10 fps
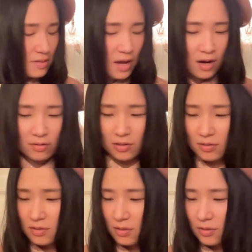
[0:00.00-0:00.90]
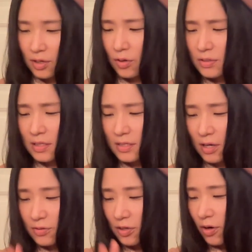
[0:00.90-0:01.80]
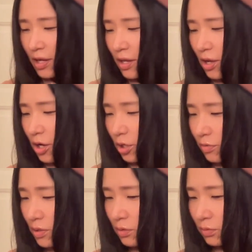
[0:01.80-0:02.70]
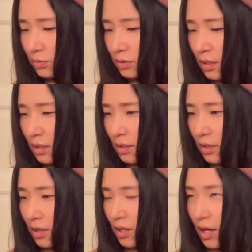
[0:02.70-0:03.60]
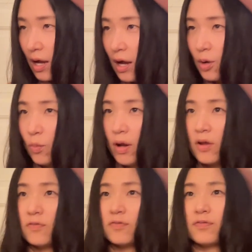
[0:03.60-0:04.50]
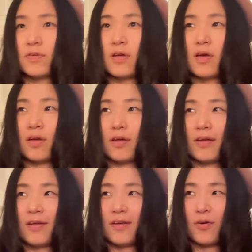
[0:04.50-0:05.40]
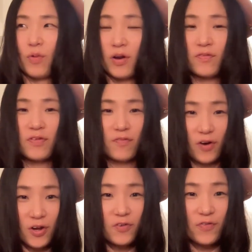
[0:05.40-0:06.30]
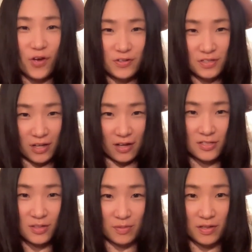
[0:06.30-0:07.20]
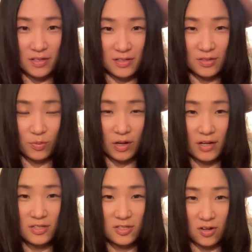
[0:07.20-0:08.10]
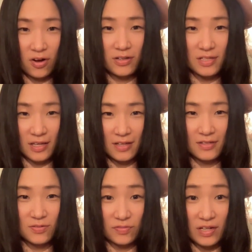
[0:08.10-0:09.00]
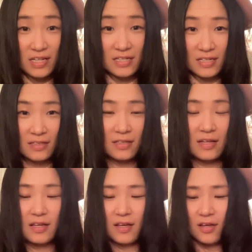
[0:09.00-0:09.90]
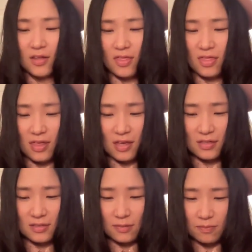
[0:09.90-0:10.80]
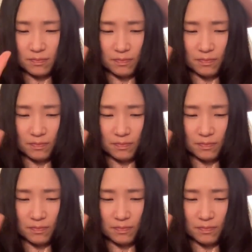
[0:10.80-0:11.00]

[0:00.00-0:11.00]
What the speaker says: tarot. No, it's not tarot, sorry. Oracles. One of the very first customers when I started reading these,